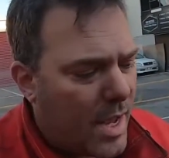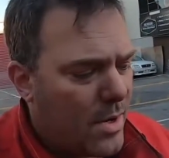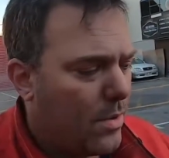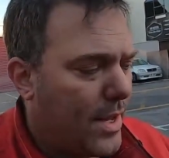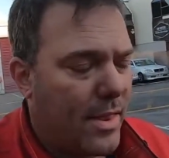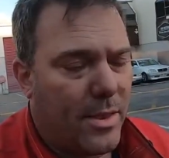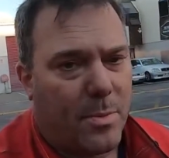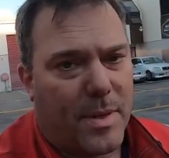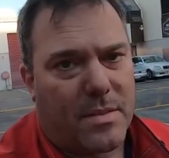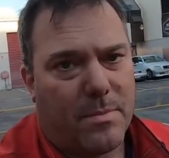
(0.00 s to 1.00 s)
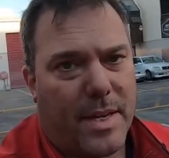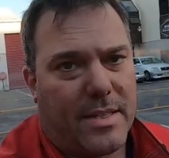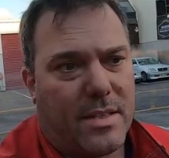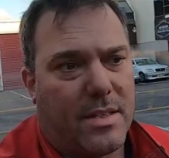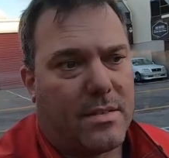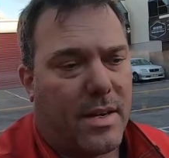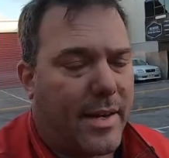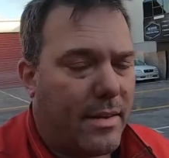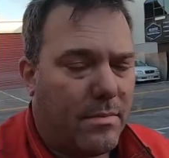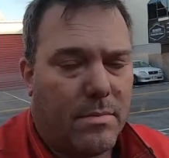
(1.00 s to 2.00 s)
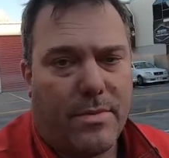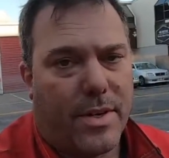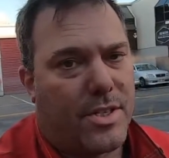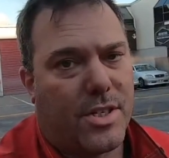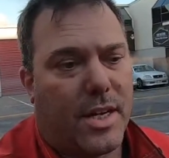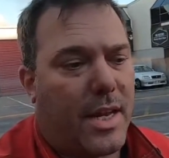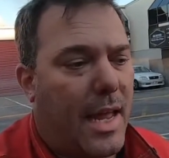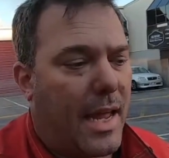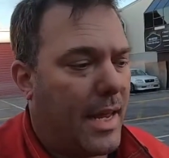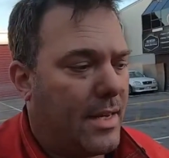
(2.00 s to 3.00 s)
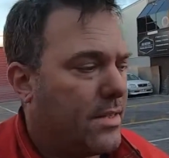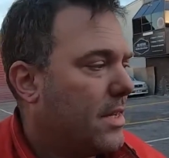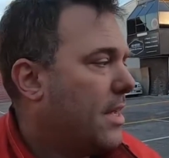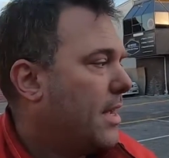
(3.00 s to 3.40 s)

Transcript: and all the other little bits and pieces, I can finish it and